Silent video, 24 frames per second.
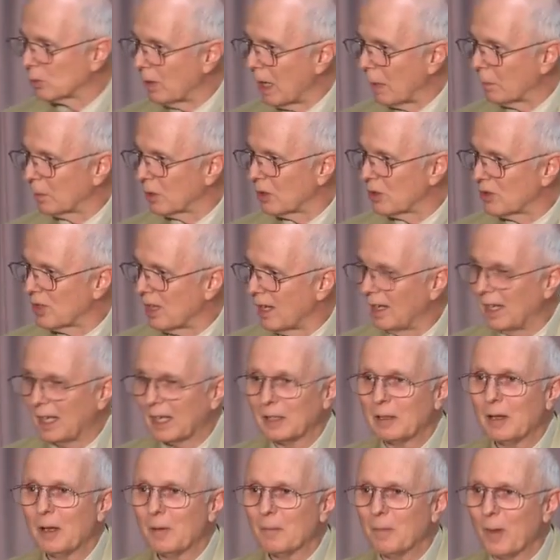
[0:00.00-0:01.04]

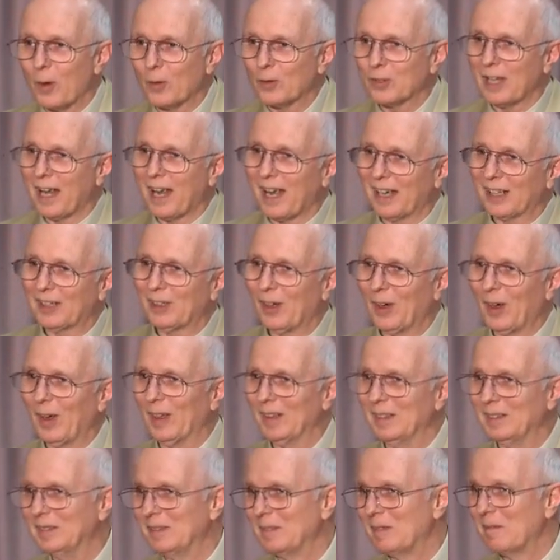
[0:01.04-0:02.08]
representing Most High God.